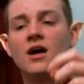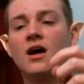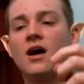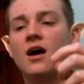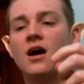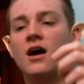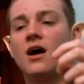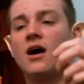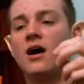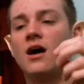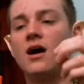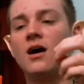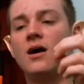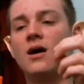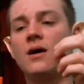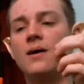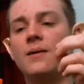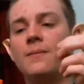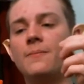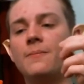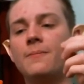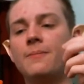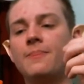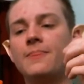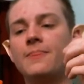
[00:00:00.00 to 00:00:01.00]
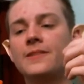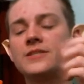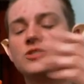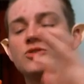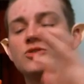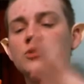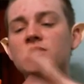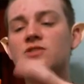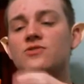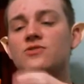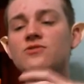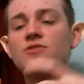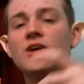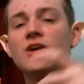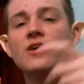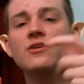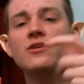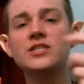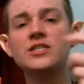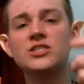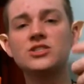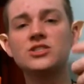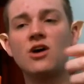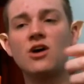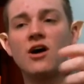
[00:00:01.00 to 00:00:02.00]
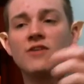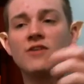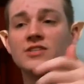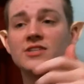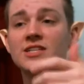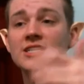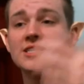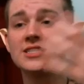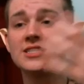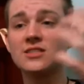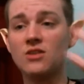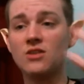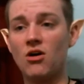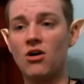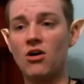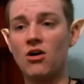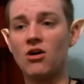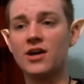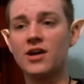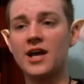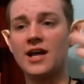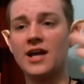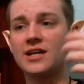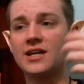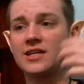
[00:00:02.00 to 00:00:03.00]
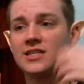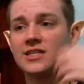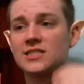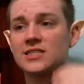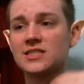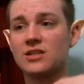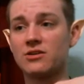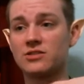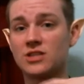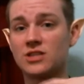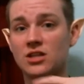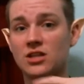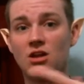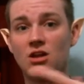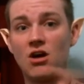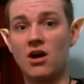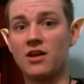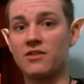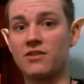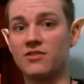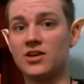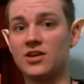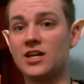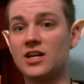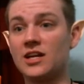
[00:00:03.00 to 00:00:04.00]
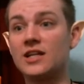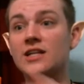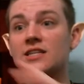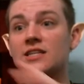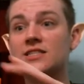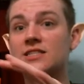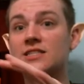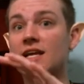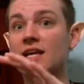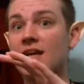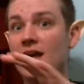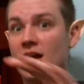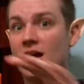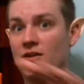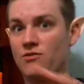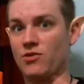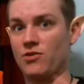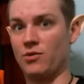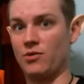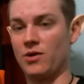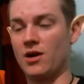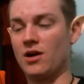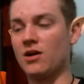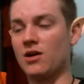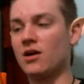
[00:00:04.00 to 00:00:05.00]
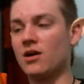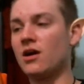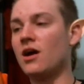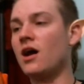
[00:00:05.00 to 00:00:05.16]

So it's very soft. It is long, and there's a lot of it, and it is, like, everywhere.